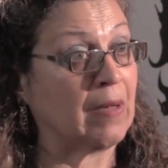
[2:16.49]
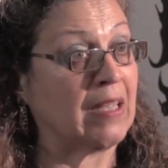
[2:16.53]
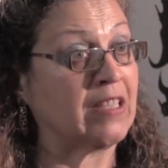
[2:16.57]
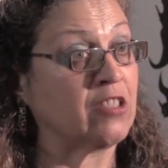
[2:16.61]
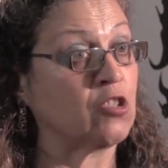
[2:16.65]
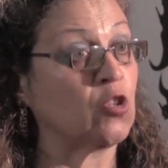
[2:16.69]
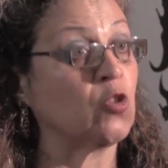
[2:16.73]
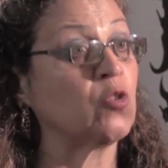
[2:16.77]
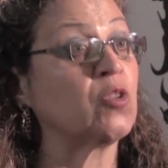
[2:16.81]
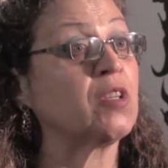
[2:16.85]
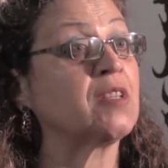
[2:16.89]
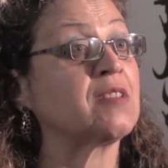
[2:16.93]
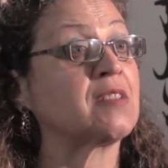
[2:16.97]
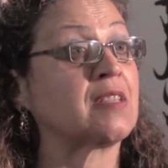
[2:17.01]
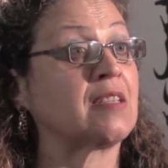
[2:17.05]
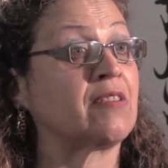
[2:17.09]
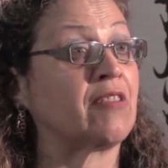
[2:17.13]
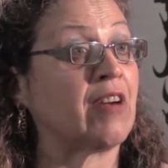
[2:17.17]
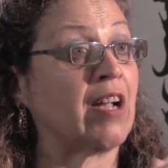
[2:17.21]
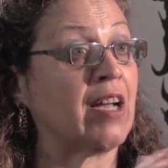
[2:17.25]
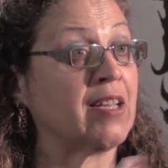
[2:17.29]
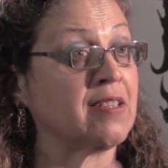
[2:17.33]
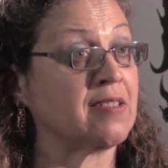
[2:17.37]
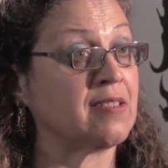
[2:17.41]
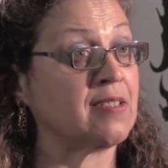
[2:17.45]
I know there's
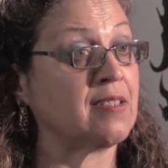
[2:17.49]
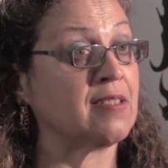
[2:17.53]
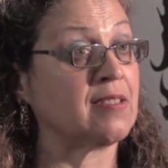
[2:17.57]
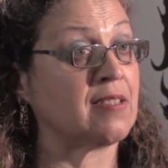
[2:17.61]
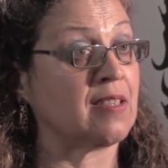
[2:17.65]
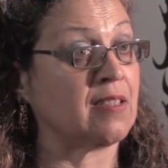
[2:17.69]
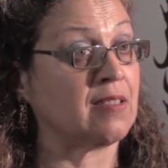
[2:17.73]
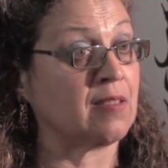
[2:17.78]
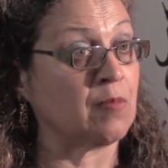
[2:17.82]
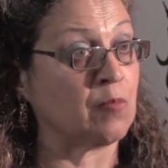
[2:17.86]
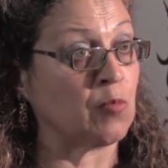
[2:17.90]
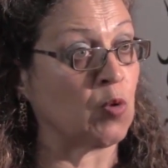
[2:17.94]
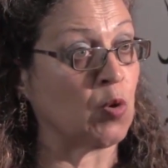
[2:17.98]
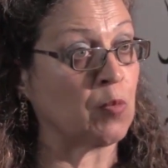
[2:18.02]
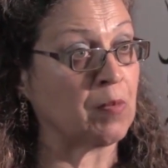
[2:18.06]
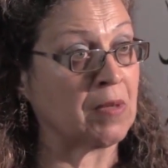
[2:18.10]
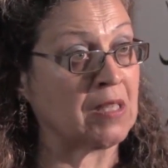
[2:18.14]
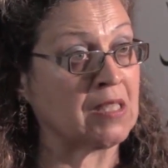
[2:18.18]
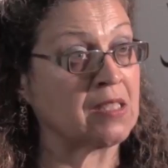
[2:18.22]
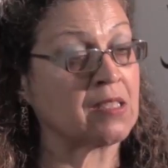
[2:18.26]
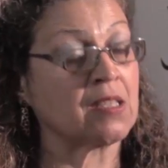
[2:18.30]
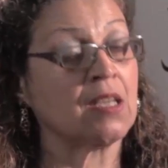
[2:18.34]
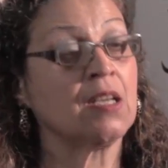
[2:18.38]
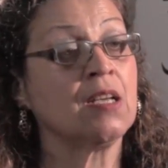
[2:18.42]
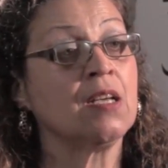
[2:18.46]
crisis at the
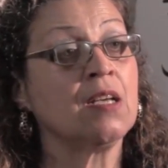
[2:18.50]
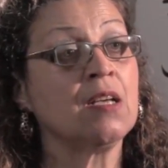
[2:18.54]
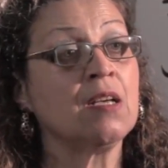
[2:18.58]
moment,